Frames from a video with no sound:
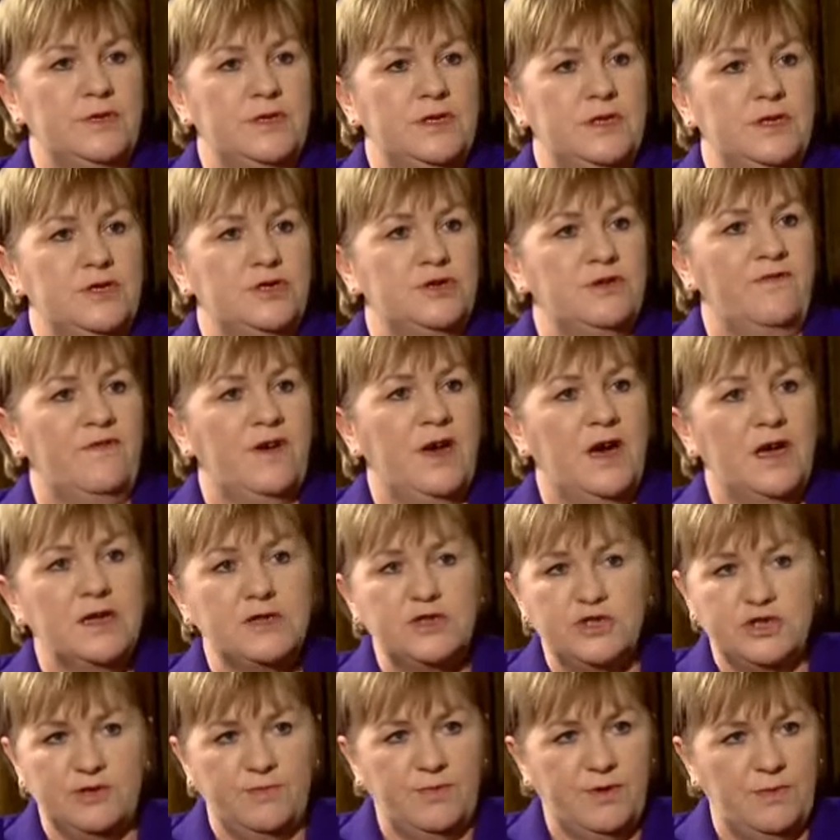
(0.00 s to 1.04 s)
to the issue of
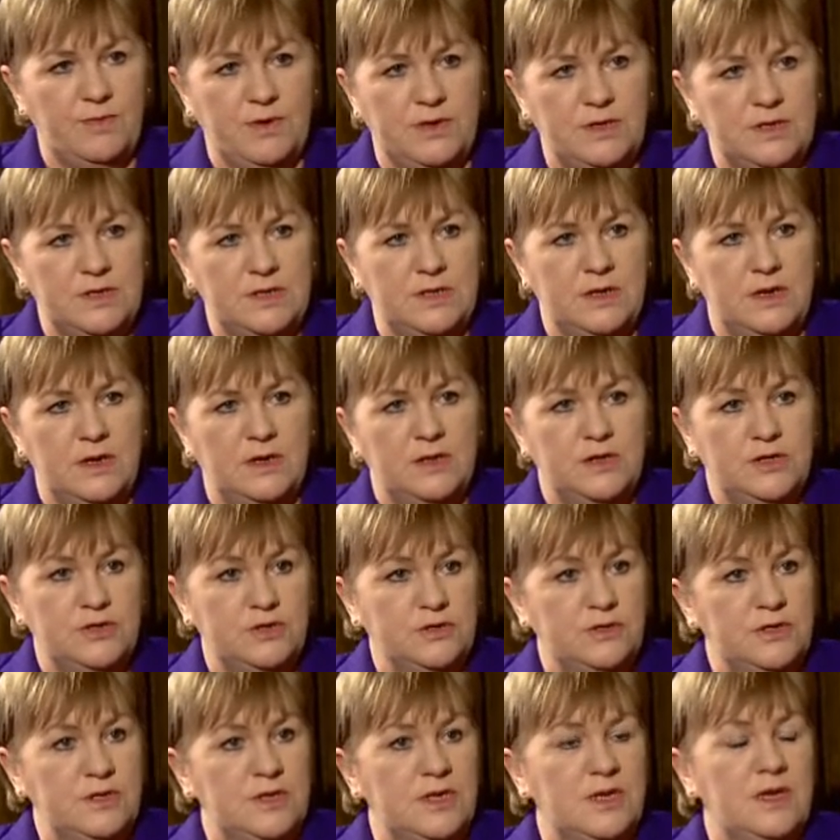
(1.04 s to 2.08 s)
hardship amongst
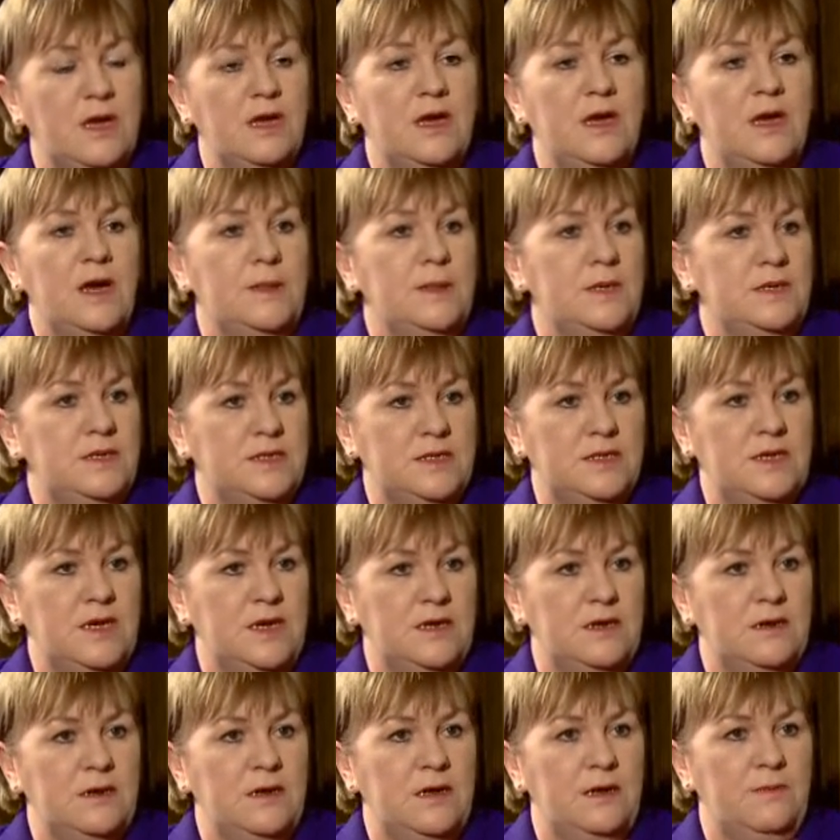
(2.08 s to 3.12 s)
students and the
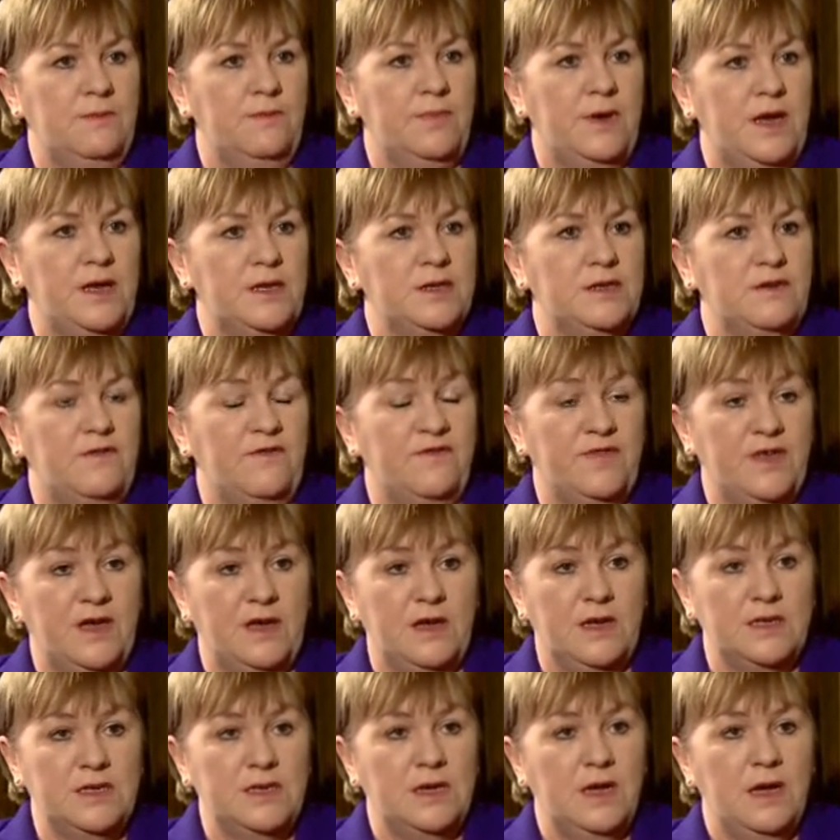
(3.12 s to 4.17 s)
deterrent impact of
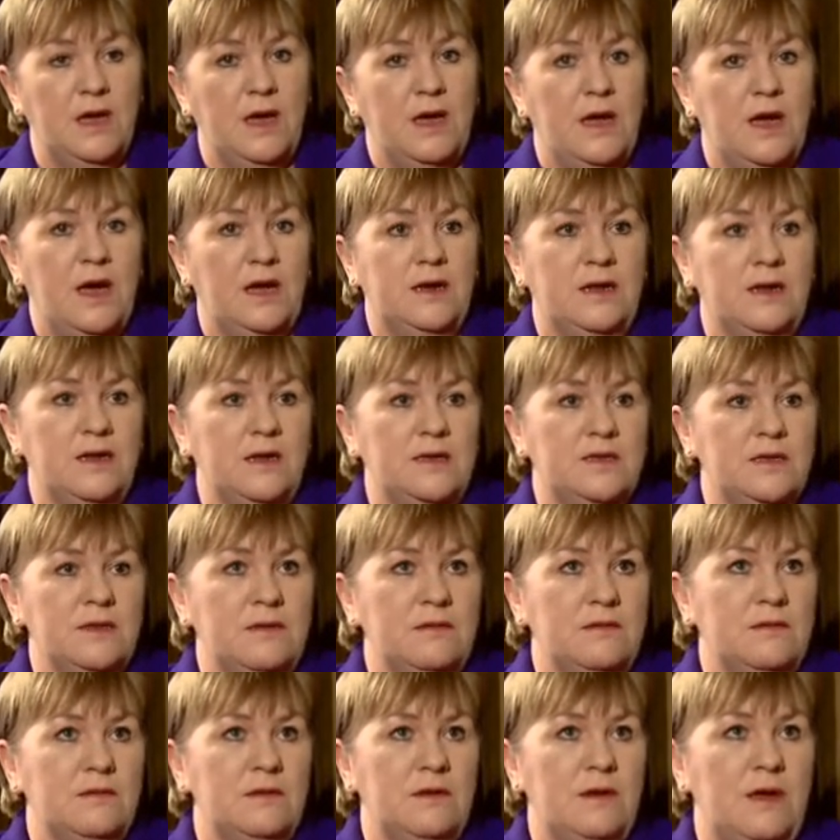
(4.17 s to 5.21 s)
that. And
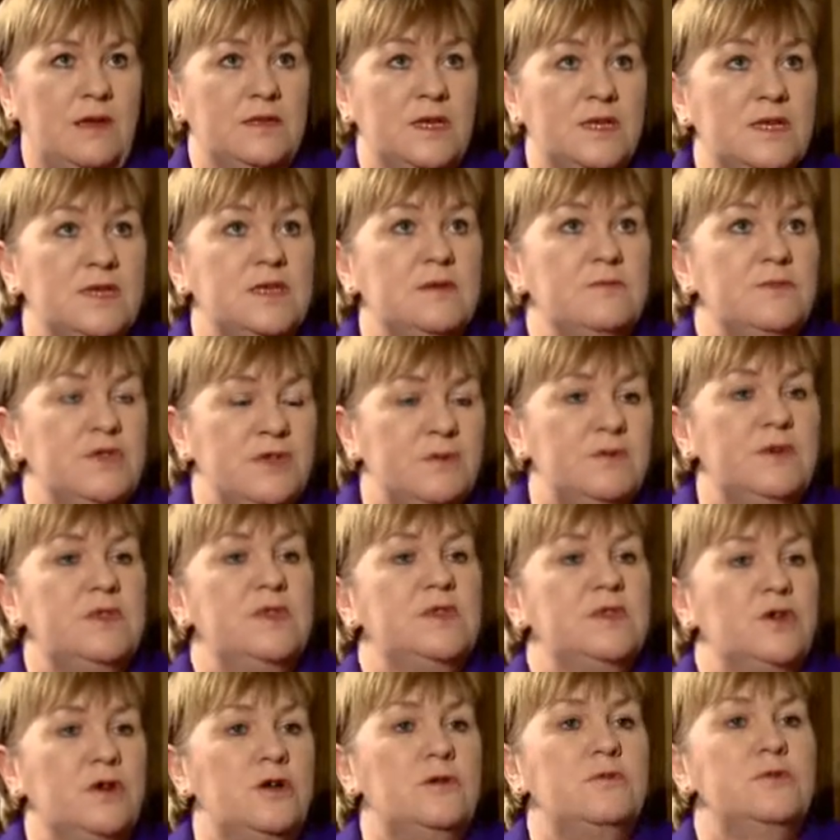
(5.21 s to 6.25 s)
it does seem to me that
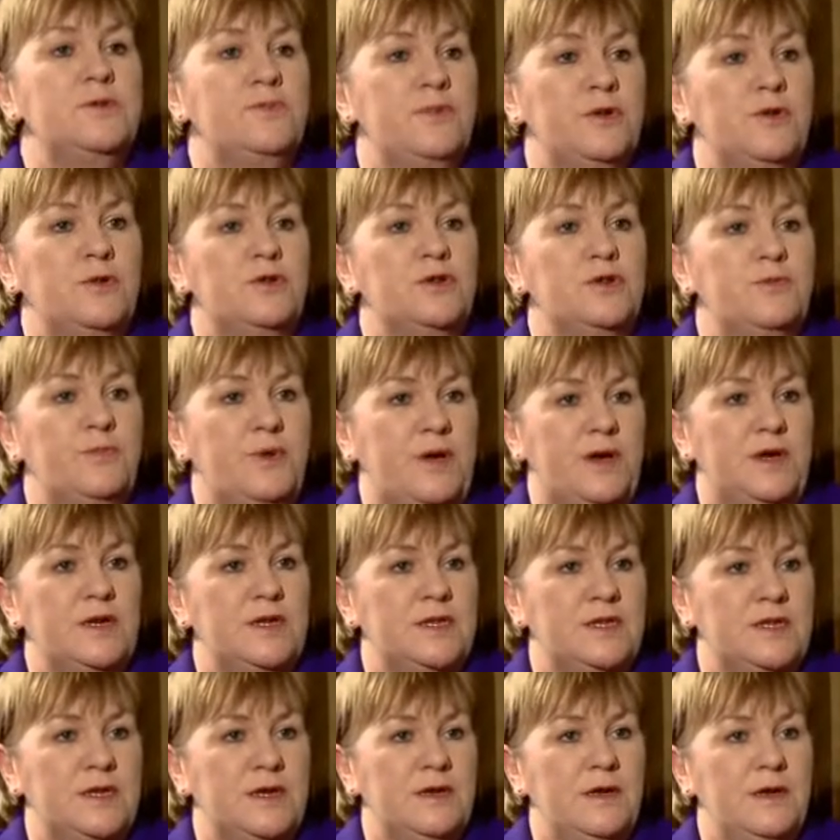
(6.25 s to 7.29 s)
it's almost beyond
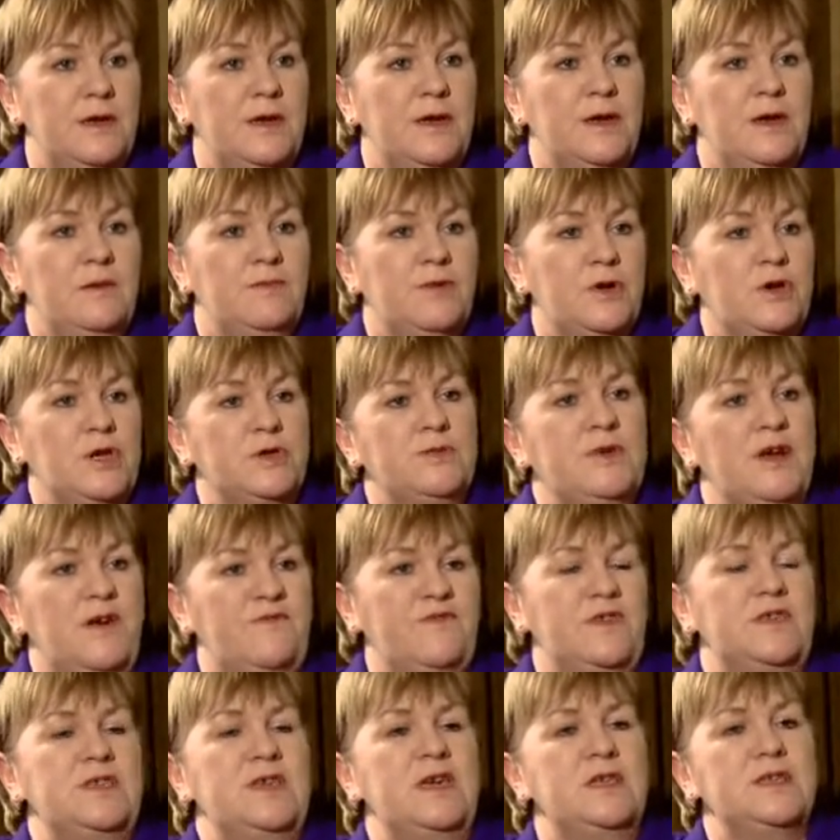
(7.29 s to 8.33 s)
party, because we have
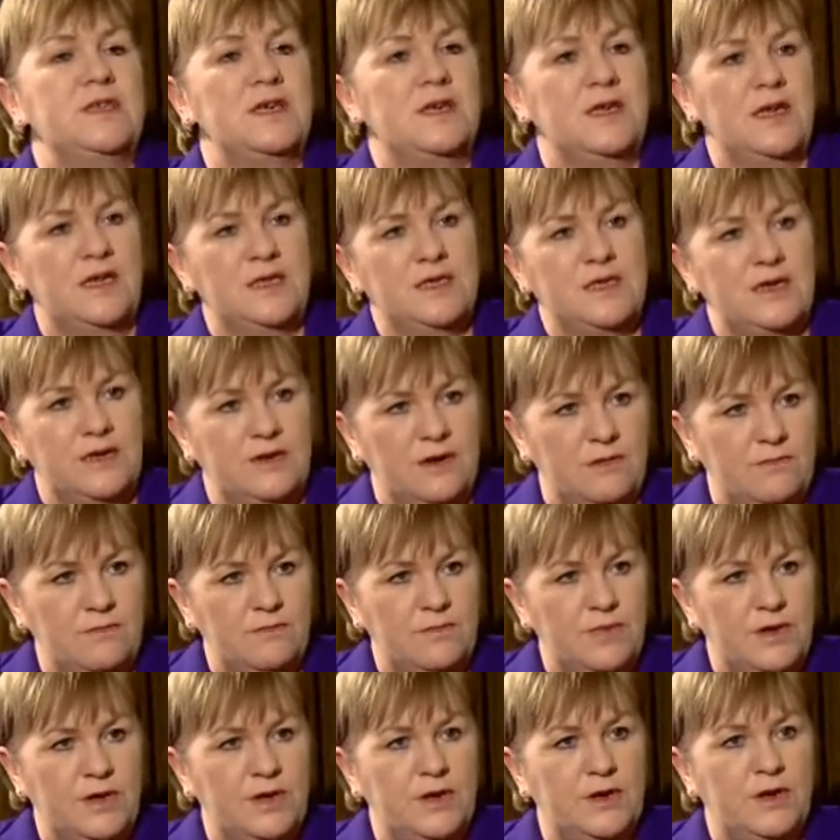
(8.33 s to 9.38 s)
to test it against a
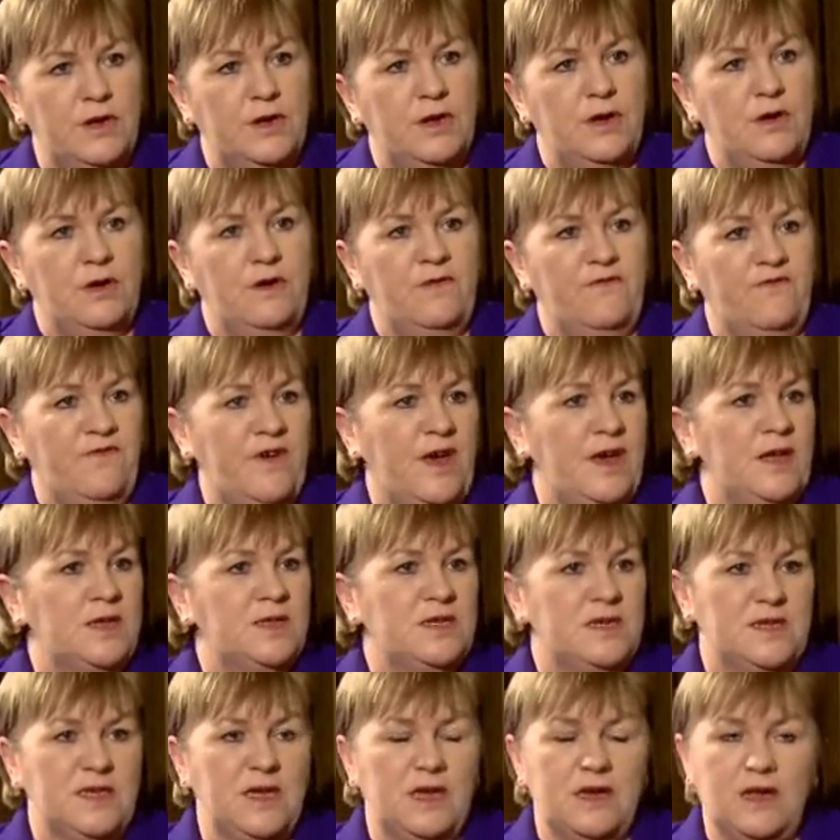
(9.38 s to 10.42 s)
number of
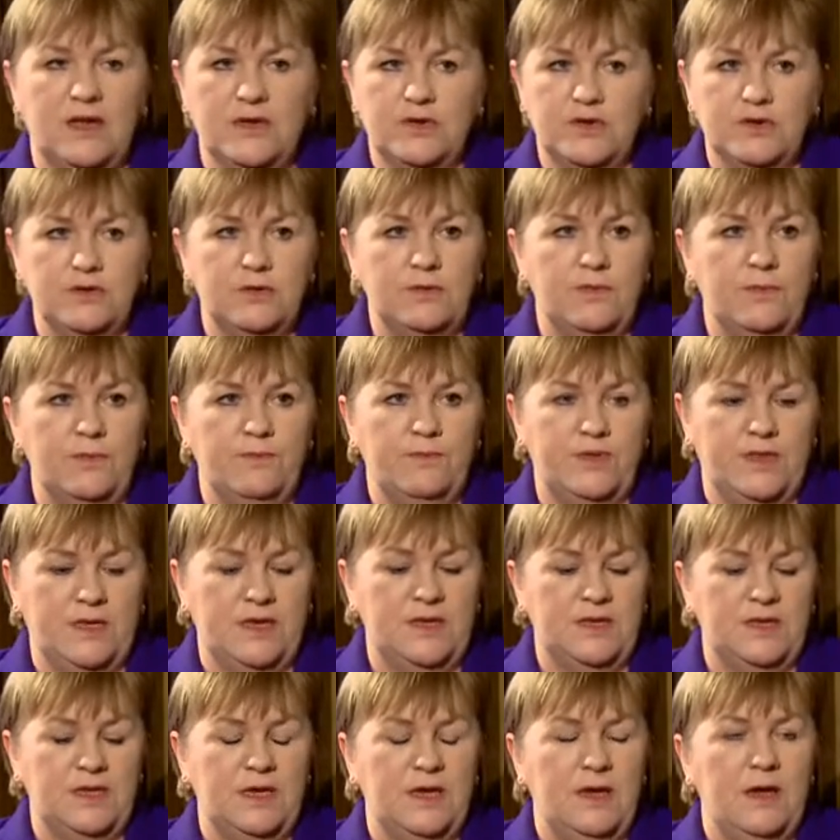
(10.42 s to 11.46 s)
factors, and I do
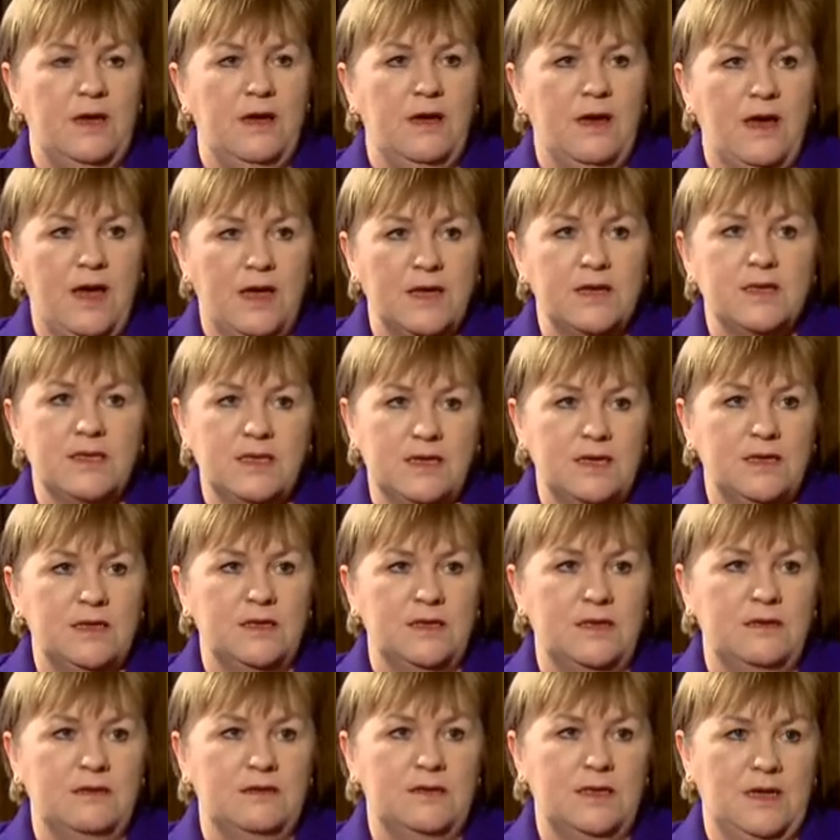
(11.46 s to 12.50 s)
place
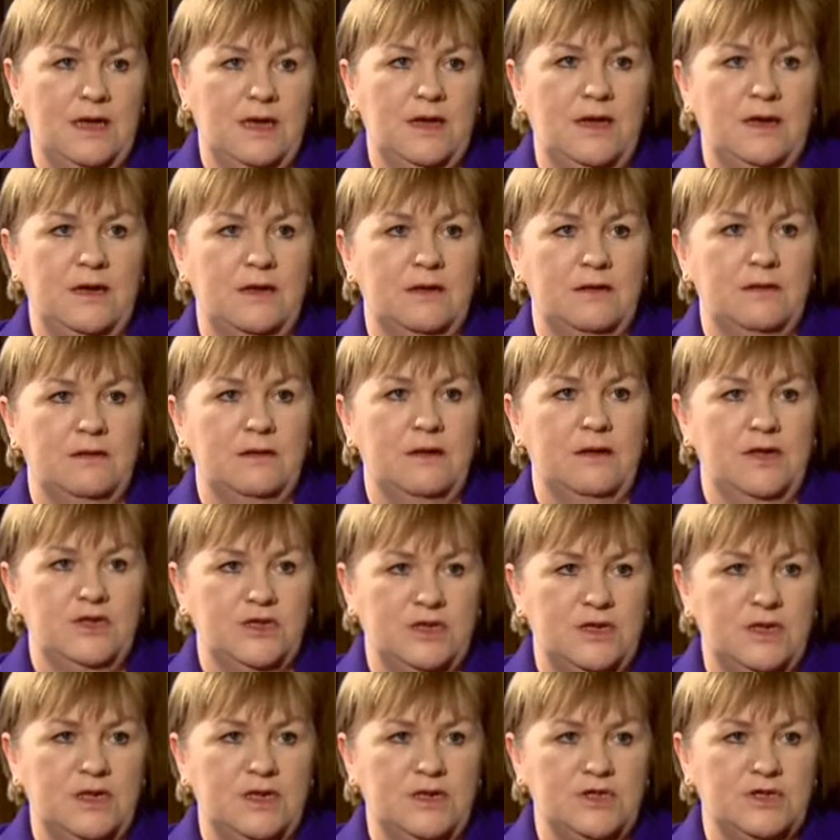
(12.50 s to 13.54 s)
access to higher
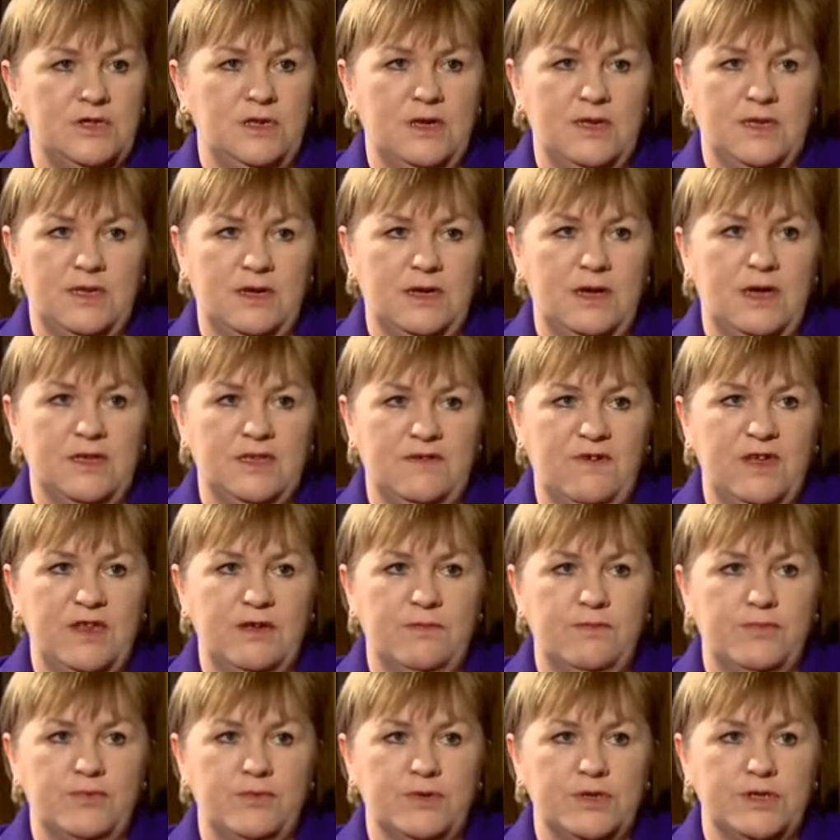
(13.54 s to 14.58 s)
education as a very
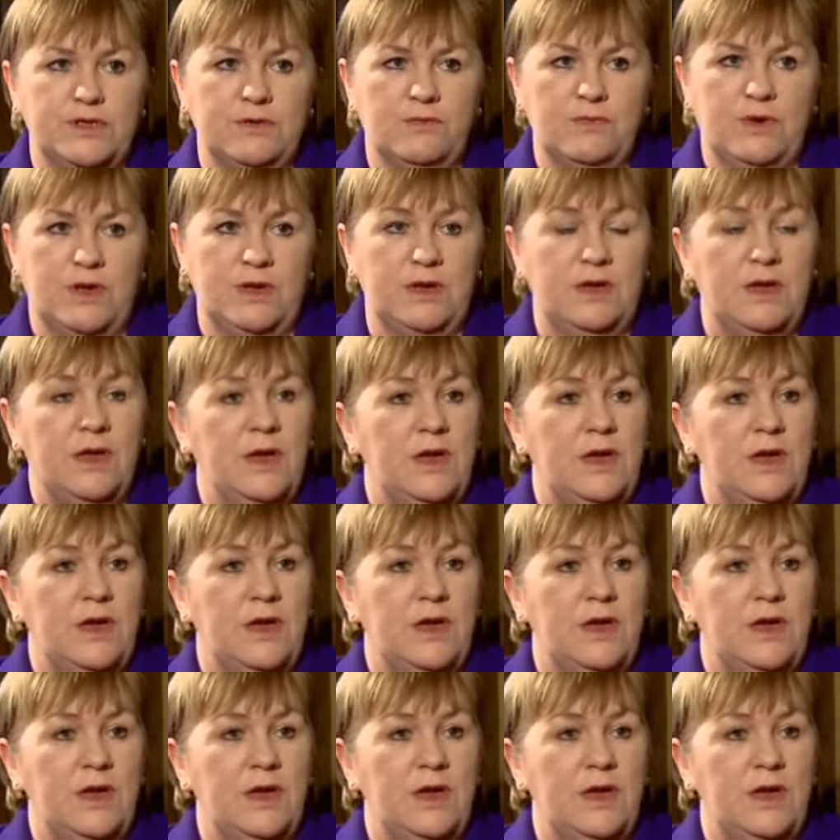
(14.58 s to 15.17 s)
important one.